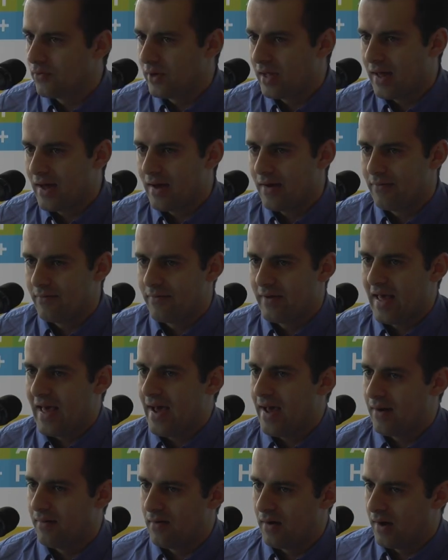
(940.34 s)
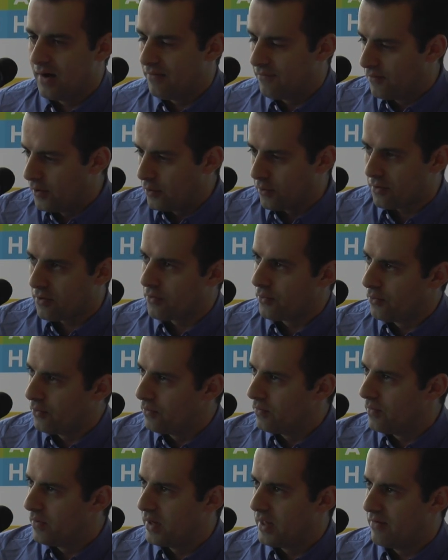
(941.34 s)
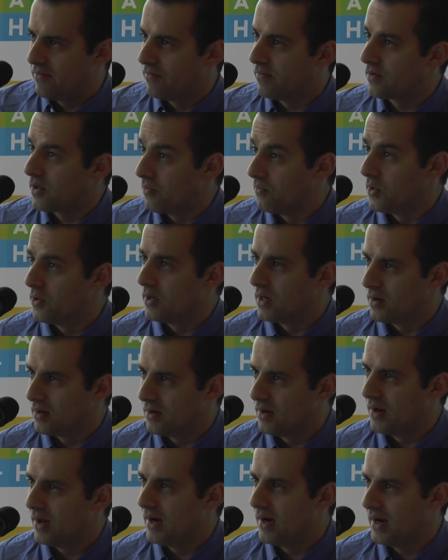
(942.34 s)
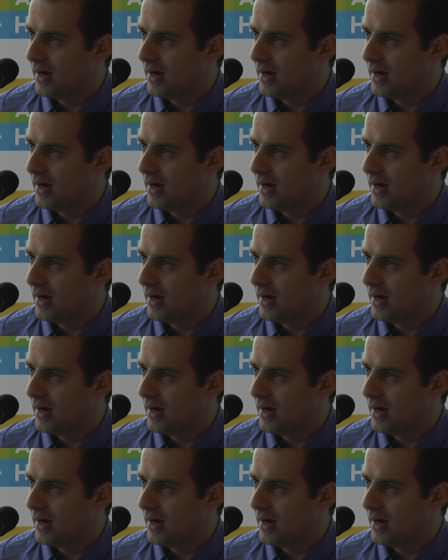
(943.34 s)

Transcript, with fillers: We have had folks who have commuted